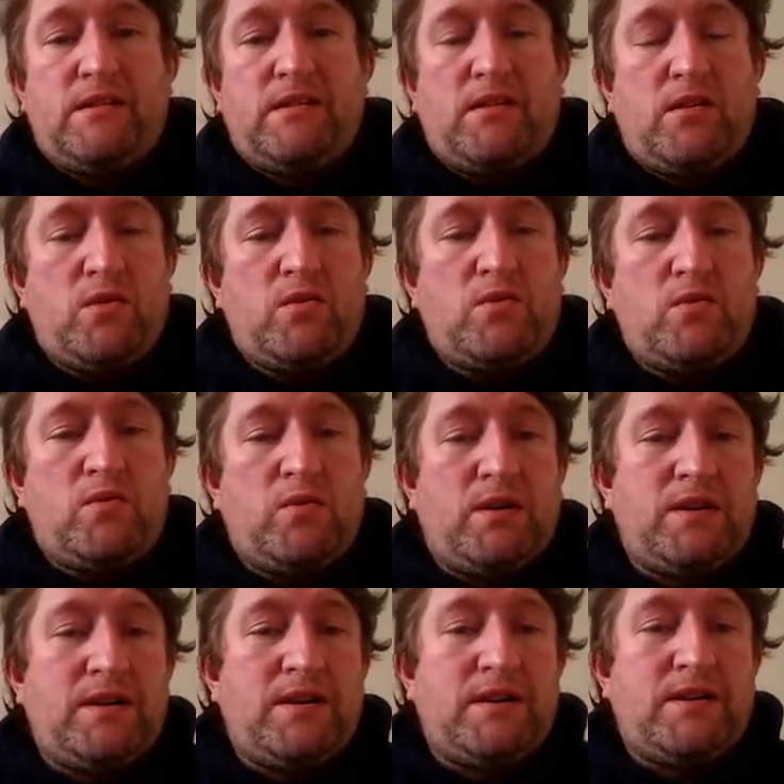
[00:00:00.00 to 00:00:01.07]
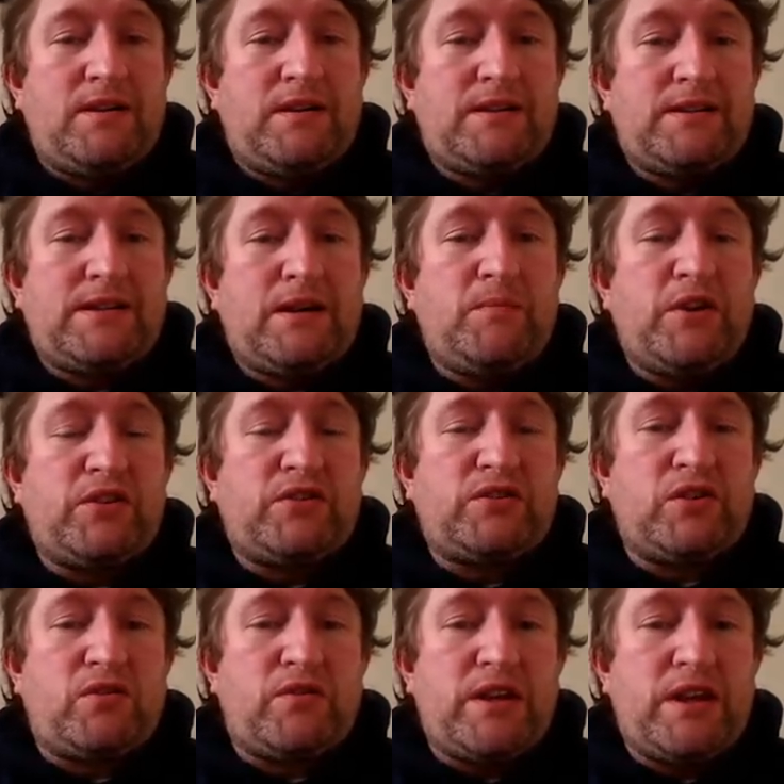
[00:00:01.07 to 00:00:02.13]
"Oh, tell me a
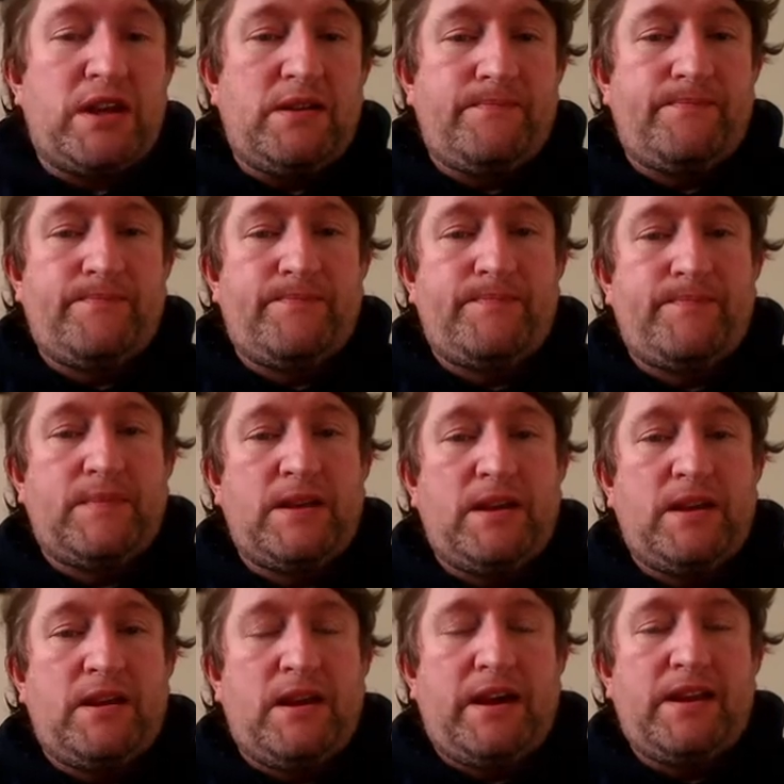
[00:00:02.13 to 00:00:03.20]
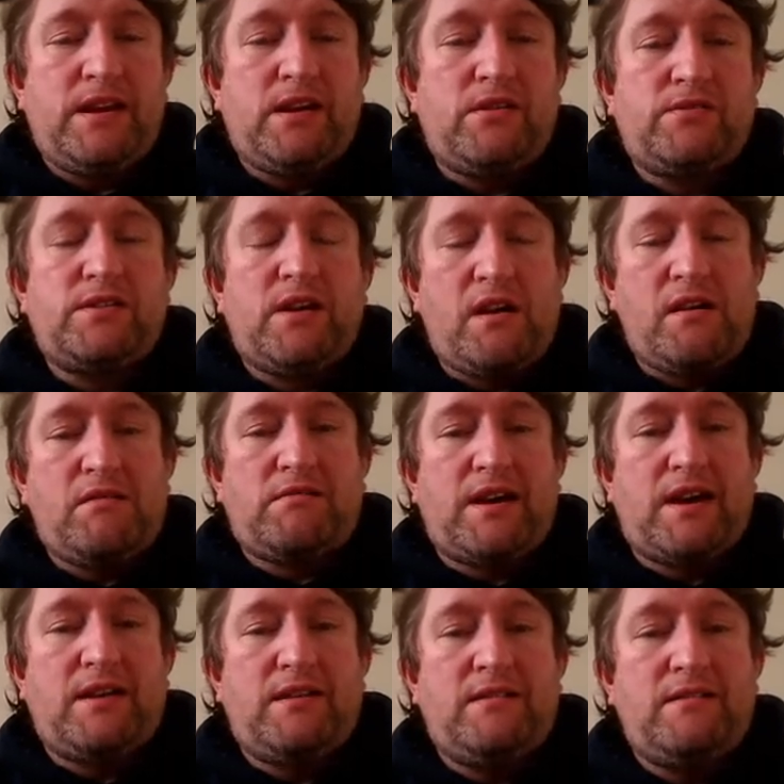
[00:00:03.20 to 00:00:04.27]
story." And he goes,
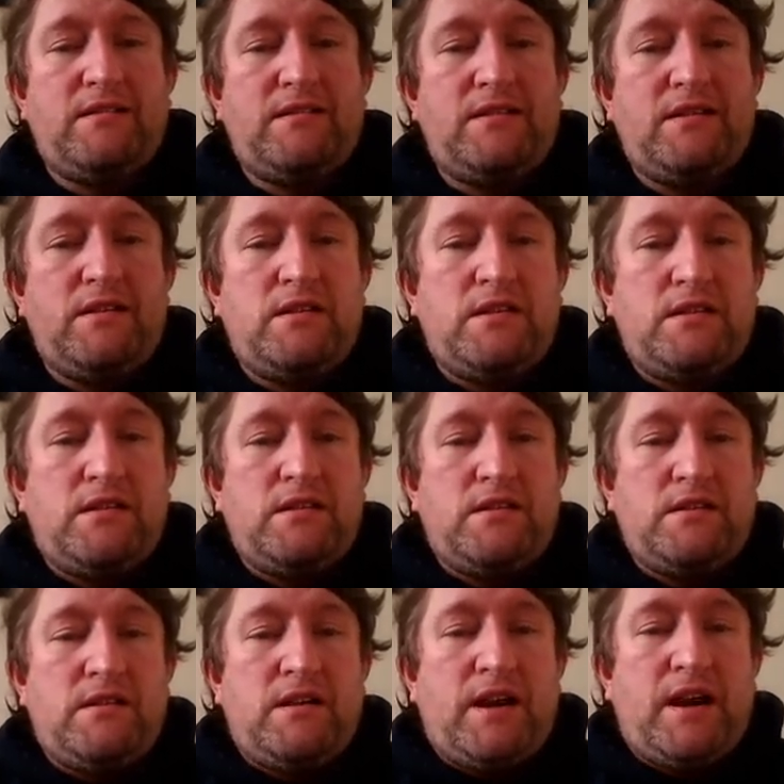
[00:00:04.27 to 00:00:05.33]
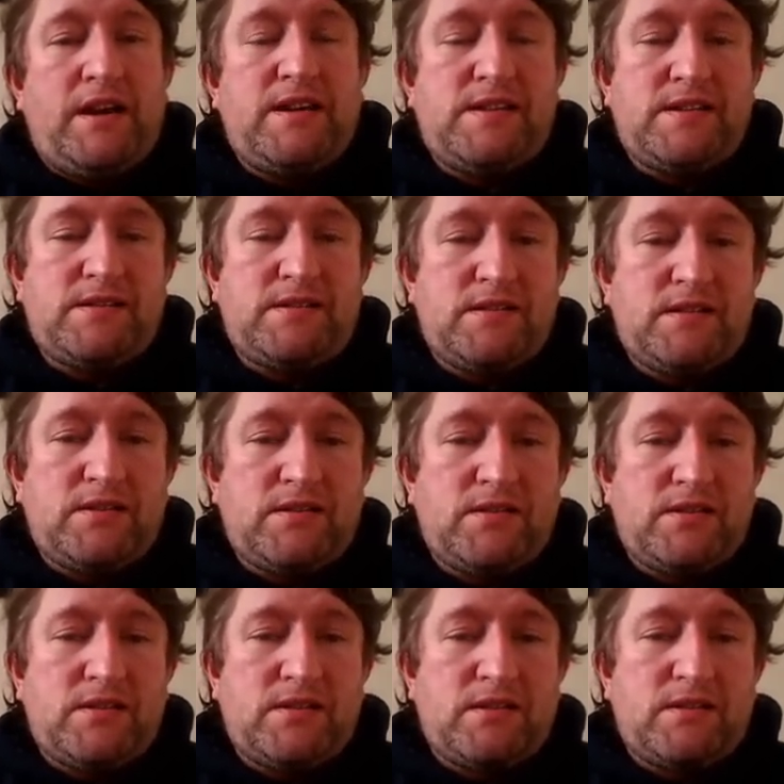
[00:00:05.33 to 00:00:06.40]
"Okay." And he says,
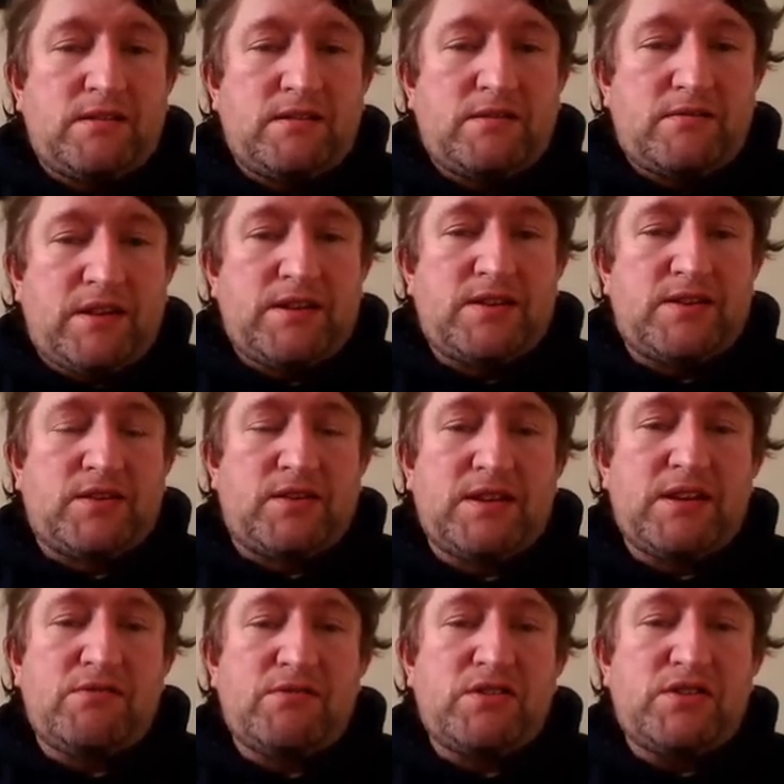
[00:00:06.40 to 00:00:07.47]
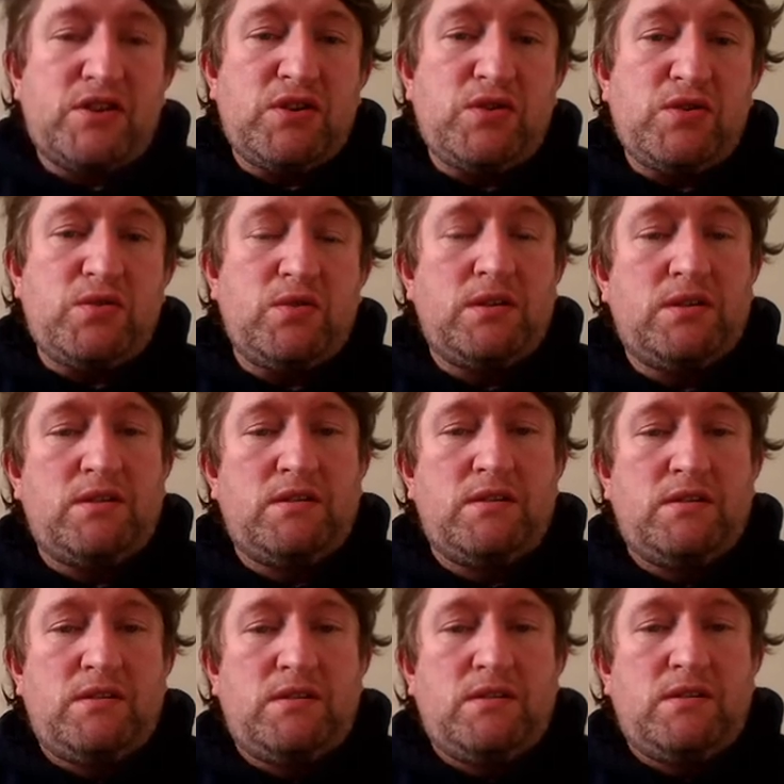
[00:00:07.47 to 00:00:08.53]
"Grandson, there are two
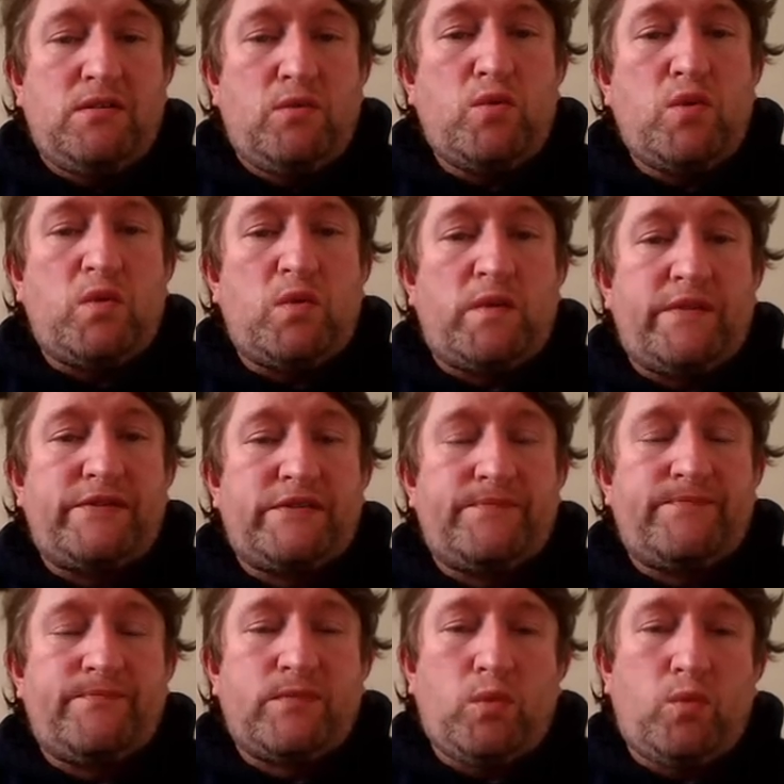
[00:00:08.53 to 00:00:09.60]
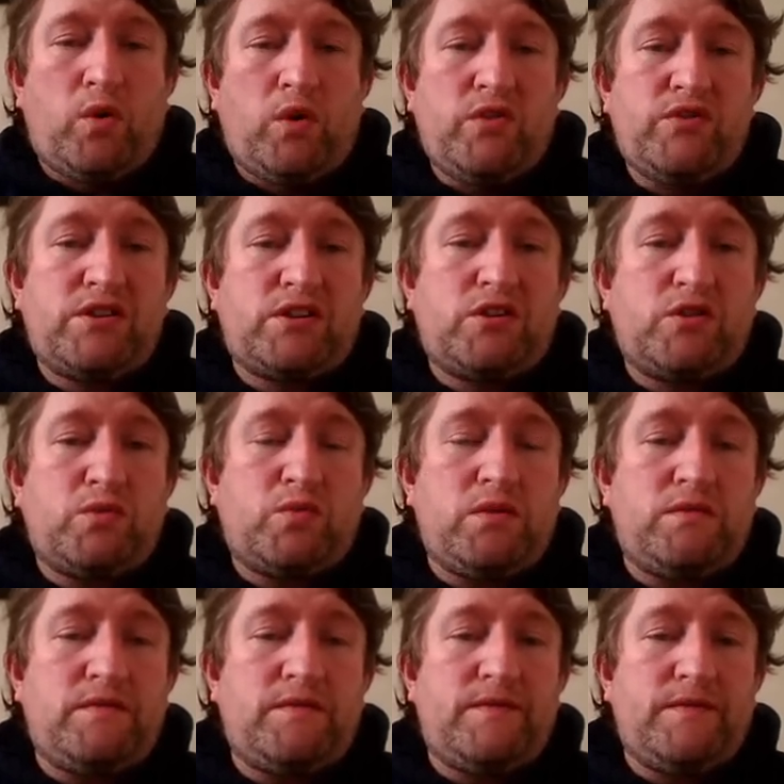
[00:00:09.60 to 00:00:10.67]
wolves. One's a good wolf,